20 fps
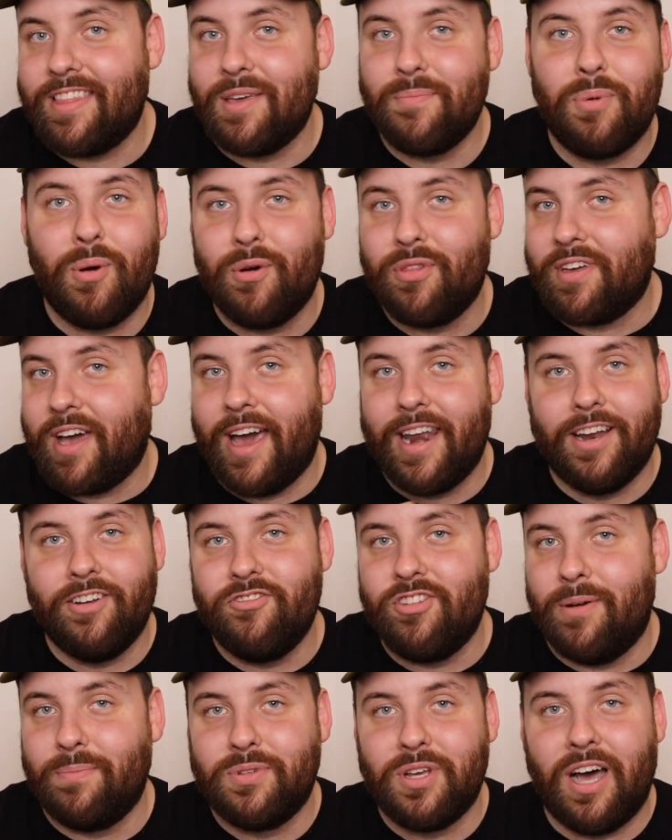They both kind
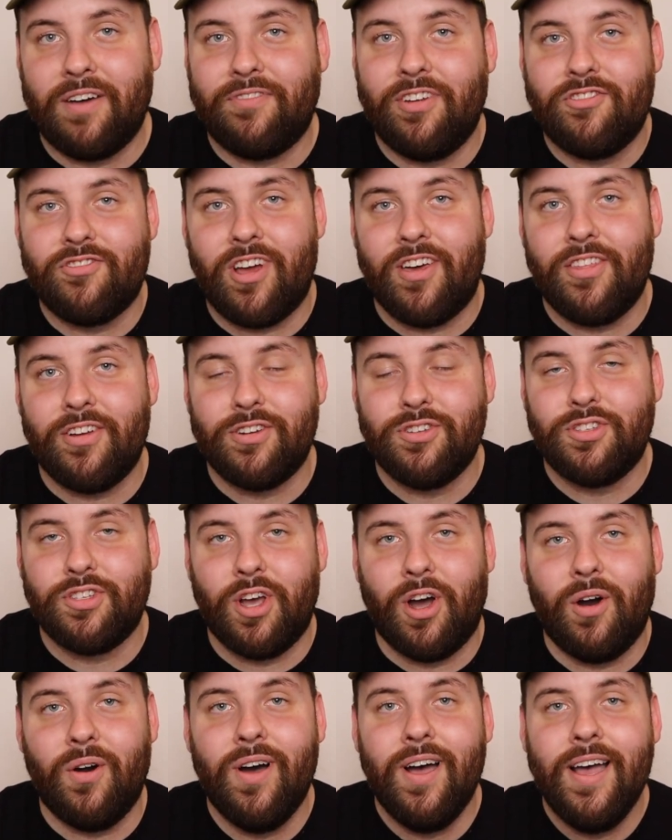of jumped off each other.
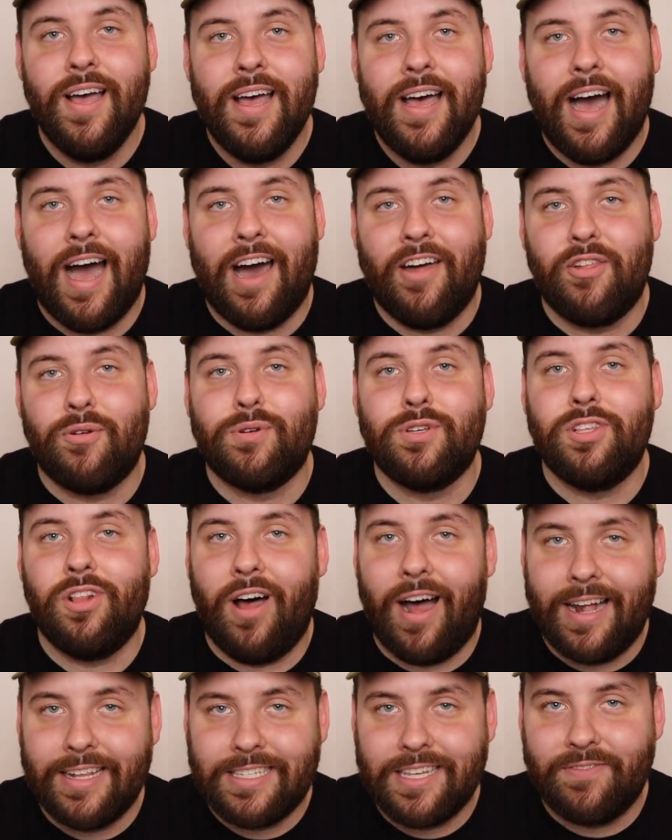So there was
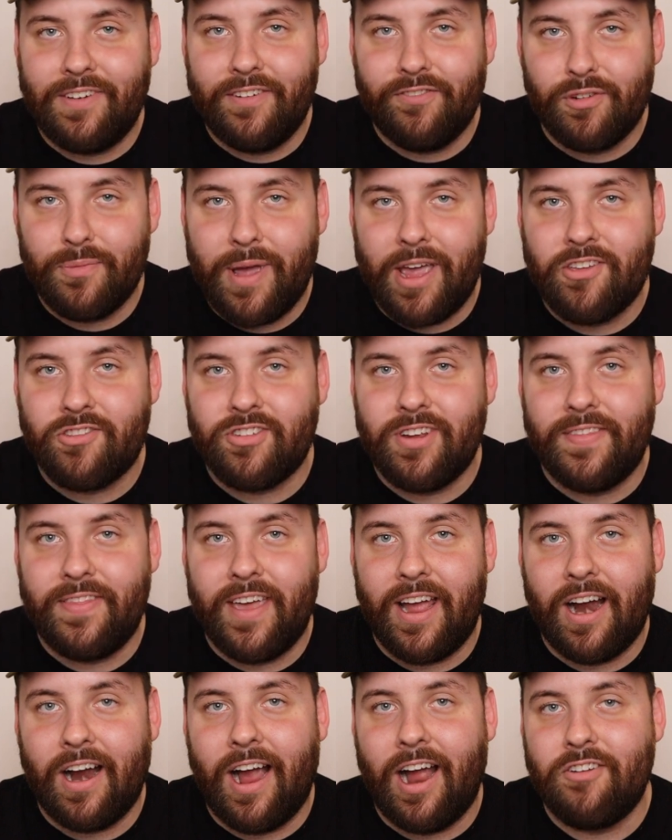lots of information in
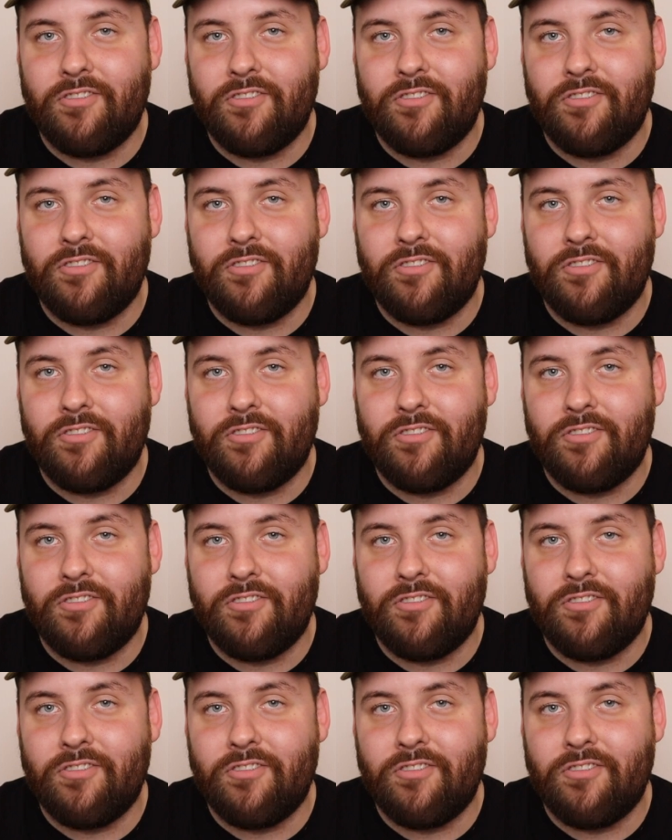there.